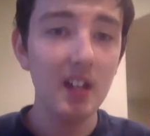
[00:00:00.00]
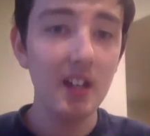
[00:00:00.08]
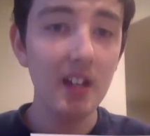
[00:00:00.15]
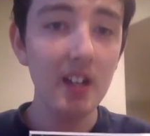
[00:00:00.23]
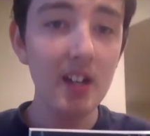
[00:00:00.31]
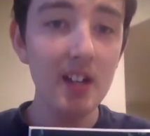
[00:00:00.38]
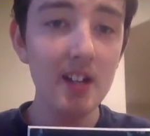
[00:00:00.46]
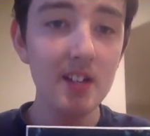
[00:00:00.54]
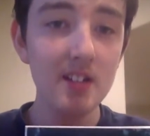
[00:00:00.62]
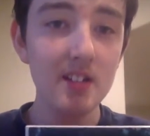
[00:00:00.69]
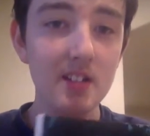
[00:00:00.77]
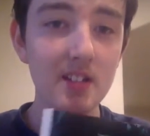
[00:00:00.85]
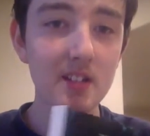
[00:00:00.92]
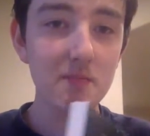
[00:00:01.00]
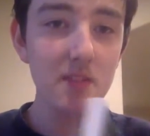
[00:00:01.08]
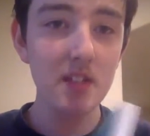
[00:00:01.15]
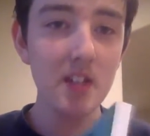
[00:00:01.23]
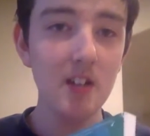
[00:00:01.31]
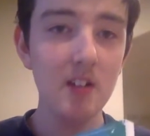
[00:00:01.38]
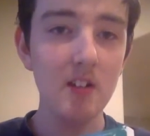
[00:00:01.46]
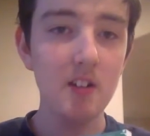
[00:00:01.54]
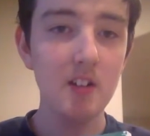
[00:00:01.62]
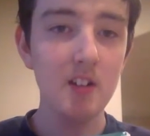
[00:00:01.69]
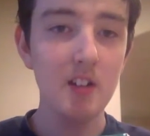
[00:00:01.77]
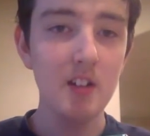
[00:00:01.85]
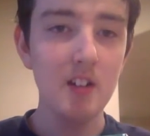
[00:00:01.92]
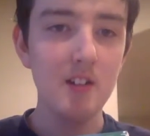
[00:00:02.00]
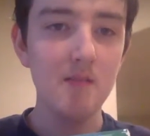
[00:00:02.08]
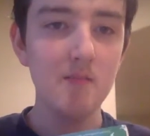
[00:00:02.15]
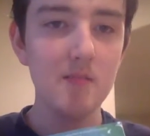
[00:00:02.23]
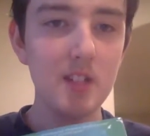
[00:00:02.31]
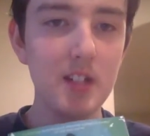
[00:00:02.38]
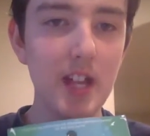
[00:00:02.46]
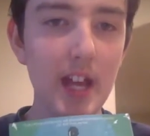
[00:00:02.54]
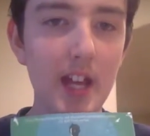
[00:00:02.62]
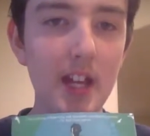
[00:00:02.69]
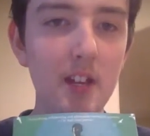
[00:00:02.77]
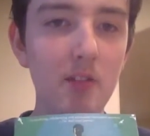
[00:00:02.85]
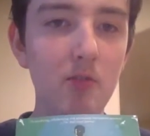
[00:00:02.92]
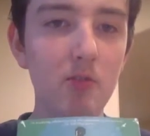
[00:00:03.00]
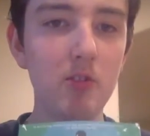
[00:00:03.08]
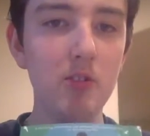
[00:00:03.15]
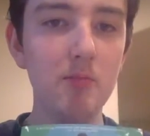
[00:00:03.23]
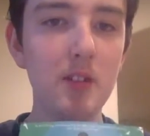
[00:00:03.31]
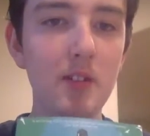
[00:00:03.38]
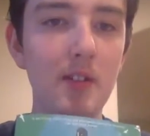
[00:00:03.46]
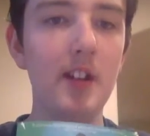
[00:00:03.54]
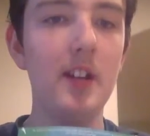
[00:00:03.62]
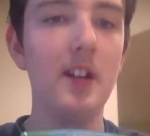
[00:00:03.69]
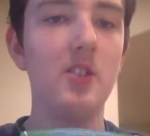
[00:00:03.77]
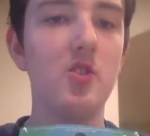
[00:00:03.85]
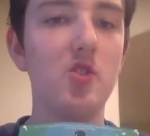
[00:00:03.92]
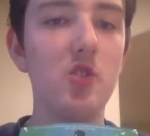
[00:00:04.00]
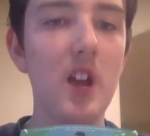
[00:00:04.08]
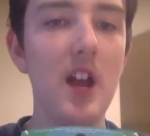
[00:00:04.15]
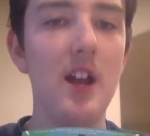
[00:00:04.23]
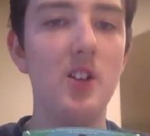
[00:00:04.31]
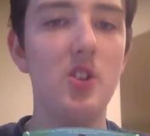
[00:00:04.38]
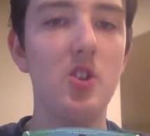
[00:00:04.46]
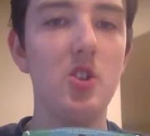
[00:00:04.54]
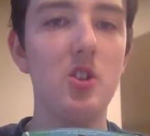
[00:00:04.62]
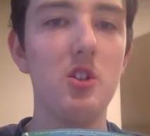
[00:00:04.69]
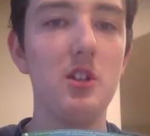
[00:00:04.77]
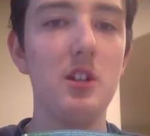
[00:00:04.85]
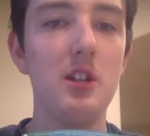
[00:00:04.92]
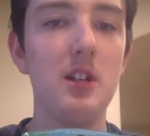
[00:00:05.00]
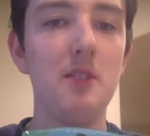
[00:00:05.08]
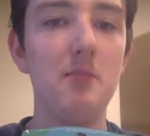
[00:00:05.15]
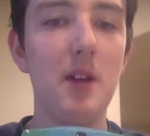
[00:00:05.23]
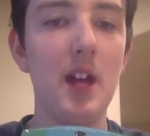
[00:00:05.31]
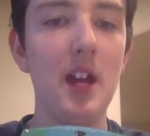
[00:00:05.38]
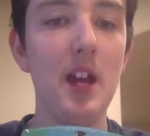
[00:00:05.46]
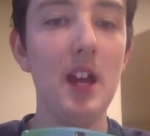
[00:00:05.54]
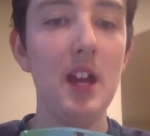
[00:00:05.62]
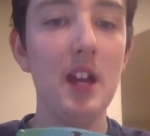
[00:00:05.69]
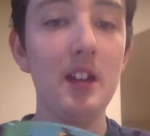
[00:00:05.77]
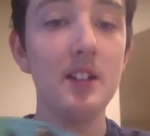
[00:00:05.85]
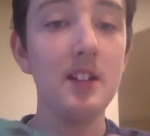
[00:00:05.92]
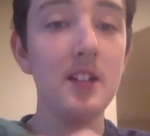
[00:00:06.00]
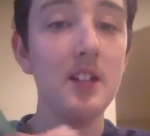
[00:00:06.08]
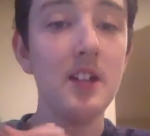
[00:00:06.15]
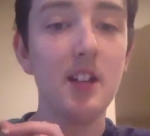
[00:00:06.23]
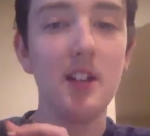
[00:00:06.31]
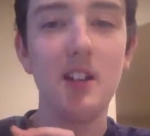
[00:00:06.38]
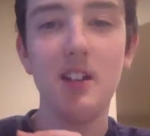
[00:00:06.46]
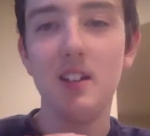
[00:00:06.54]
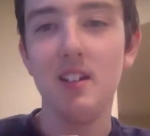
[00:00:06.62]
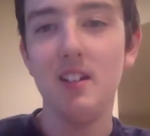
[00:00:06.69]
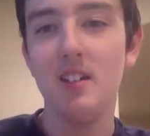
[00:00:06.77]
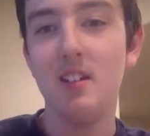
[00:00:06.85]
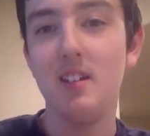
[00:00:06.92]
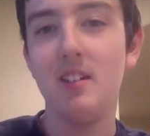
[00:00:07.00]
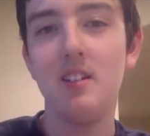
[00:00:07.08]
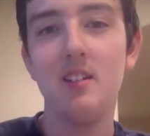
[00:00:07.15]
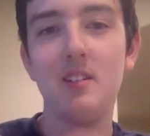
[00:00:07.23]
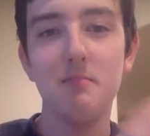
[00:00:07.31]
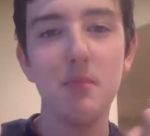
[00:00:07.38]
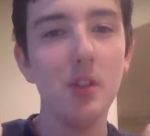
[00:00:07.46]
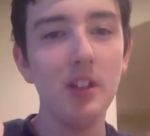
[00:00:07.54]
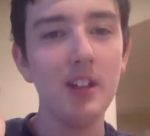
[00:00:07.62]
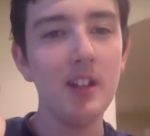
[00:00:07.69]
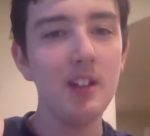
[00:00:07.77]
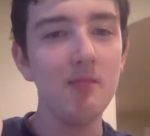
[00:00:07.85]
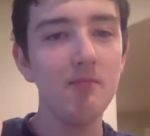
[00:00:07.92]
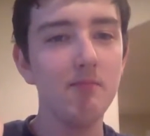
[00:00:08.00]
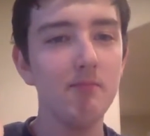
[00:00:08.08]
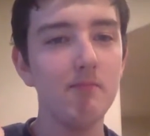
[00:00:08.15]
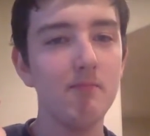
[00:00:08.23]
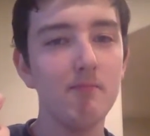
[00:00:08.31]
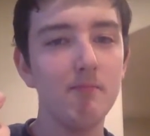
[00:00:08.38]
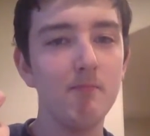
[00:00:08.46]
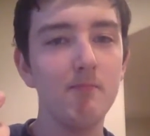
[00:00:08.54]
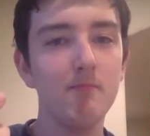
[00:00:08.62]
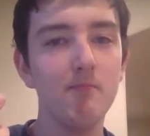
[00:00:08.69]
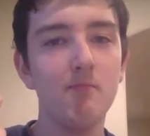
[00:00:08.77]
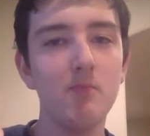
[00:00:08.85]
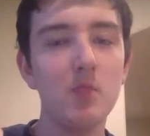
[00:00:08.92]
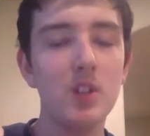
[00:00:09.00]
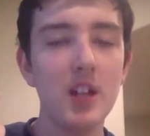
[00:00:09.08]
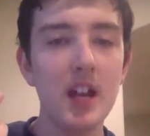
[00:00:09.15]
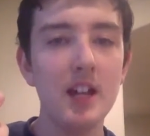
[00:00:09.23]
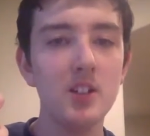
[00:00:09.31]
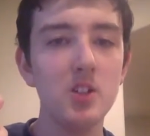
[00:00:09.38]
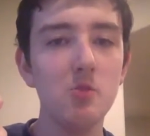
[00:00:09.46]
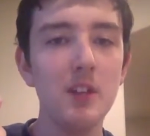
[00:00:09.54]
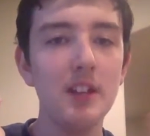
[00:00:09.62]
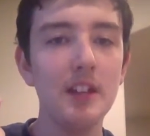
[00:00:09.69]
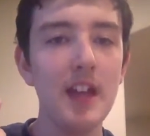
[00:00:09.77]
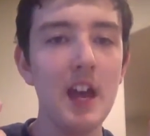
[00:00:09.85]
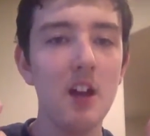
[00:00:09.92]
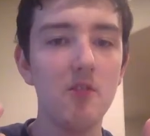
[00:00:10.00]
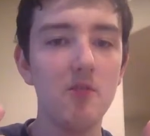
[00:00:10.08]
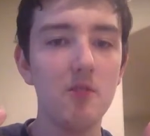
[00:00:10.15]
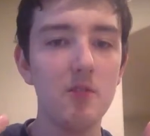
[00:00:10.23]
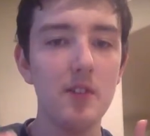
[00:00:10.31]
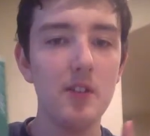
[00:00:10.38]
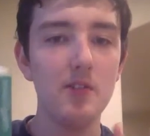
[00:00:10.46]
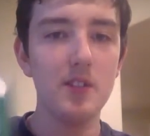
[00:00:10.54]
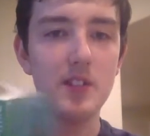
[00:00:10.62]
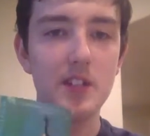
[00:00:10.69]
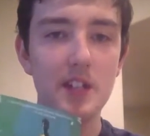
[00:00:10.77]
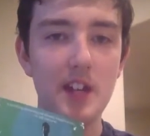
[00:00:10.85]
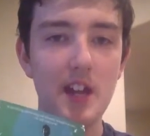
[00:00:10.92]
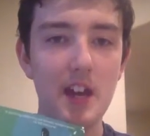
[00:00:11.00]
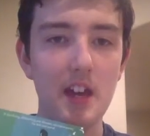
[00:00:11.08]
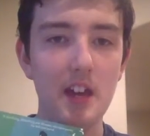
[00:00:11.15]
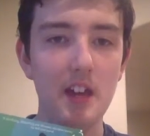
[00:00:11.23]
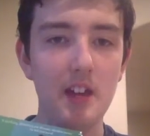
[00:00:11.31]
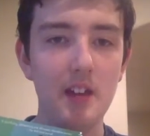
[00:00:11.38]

Hey guys, it's me here. Today we'll be reading Trash by Andy Mulligan. We're not doing layout reviews today.